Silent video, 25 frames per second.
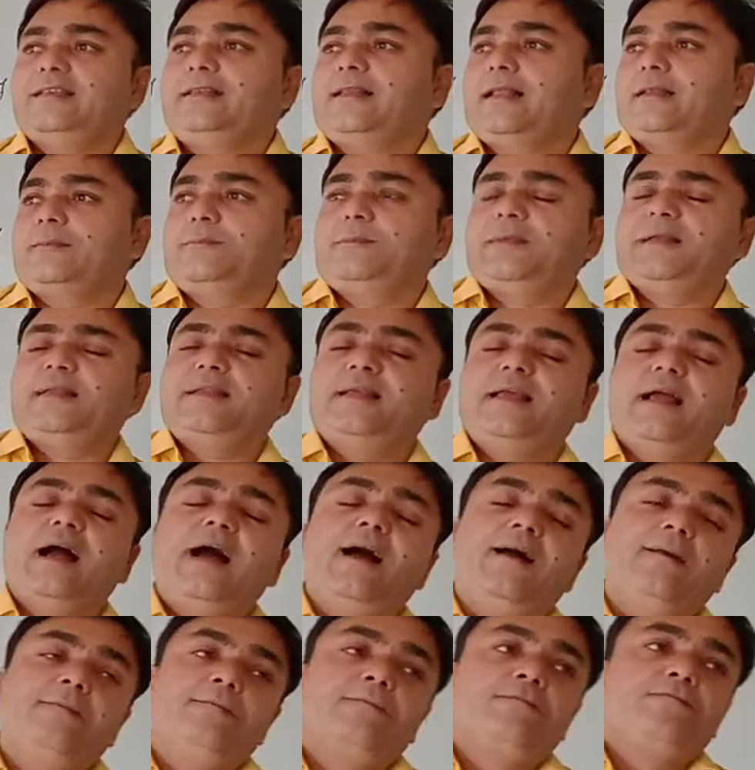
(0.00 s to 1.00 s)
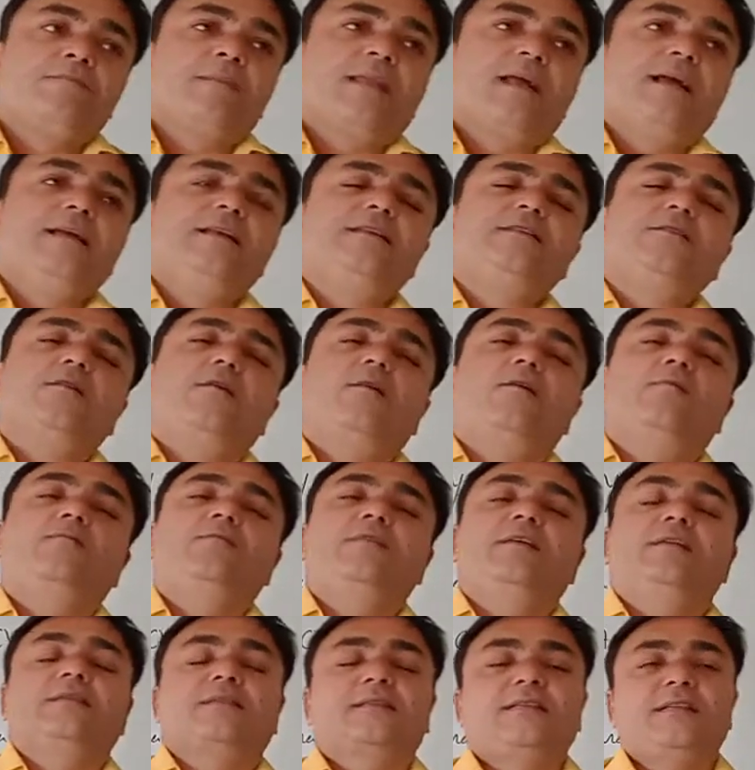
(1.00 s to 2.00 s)
that media is
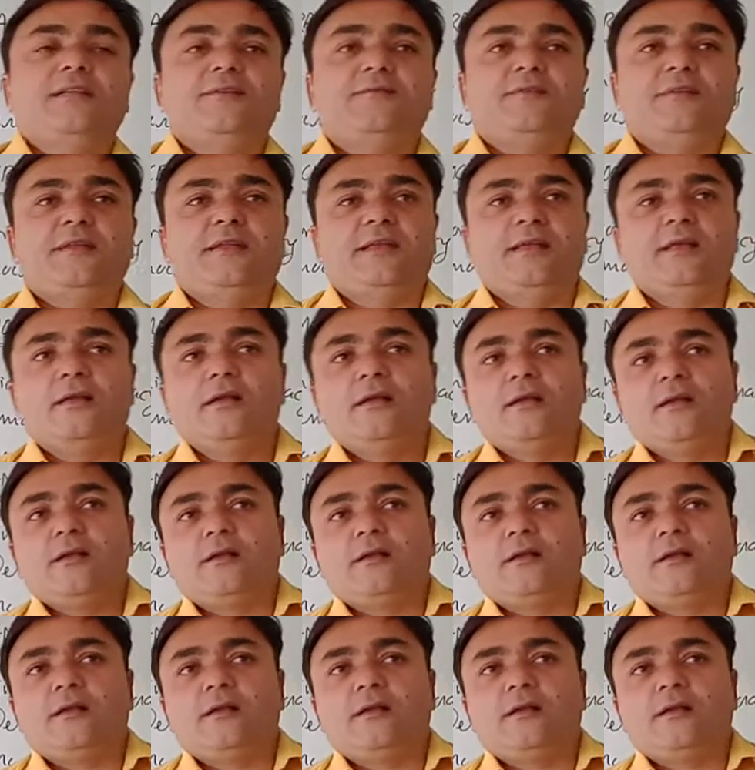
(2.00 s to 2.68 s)
obviously free.